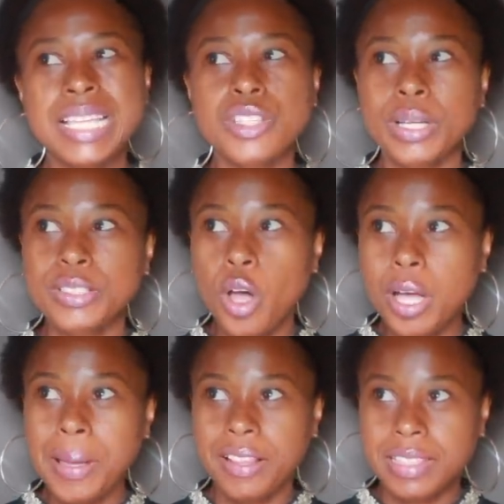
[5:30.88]
So I
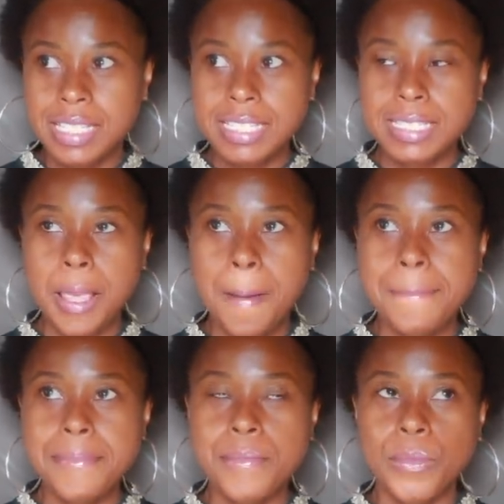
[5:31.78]
talk about this.
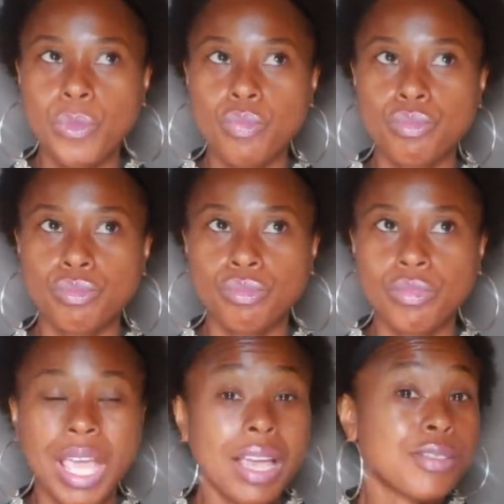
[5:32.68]

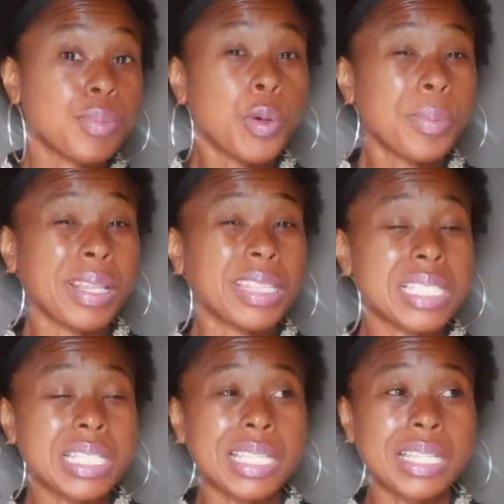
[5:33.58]
I've spoke about
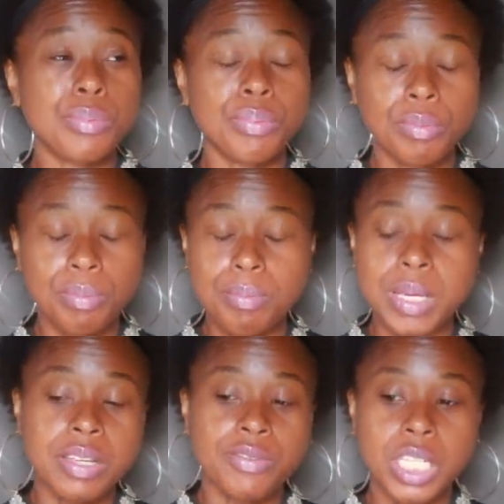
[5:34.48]
this in
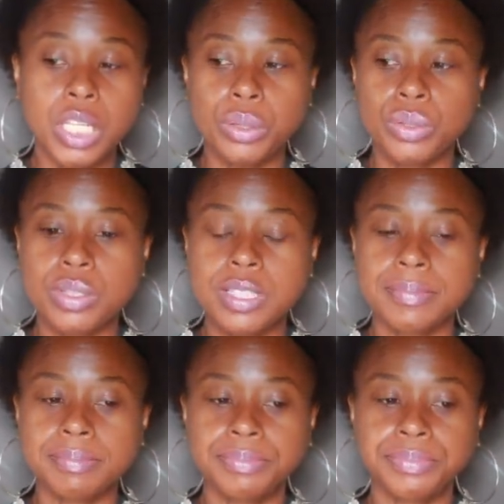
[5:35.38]
many videos.